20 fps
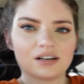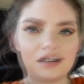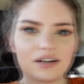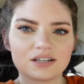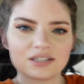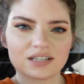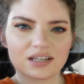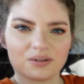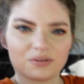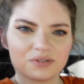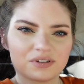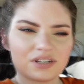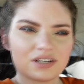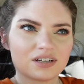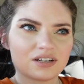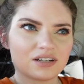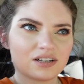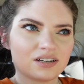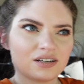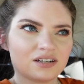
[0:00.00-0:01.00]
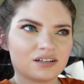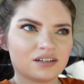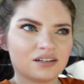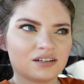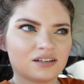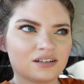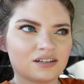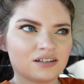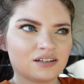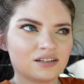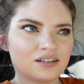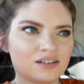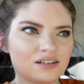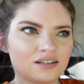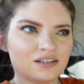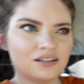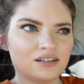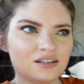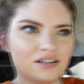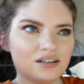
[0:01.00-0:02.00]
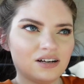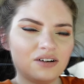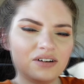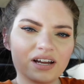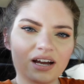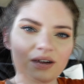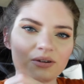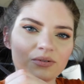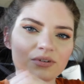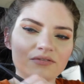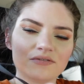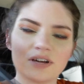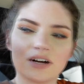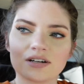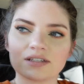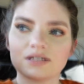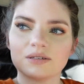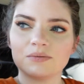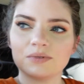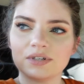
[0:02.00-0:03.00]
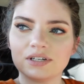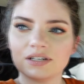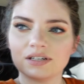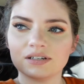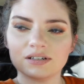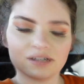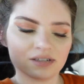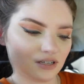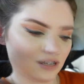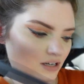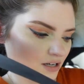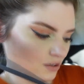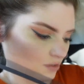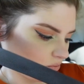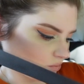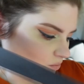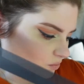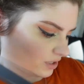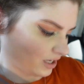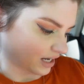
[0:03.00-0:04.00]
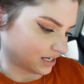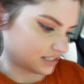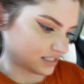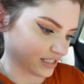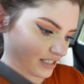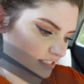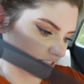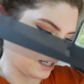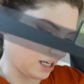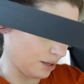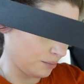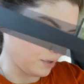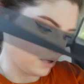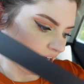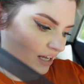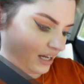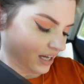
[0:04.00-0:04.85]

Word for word: Because I don't think... Oh yeah, we vlogged that we, we got dinged up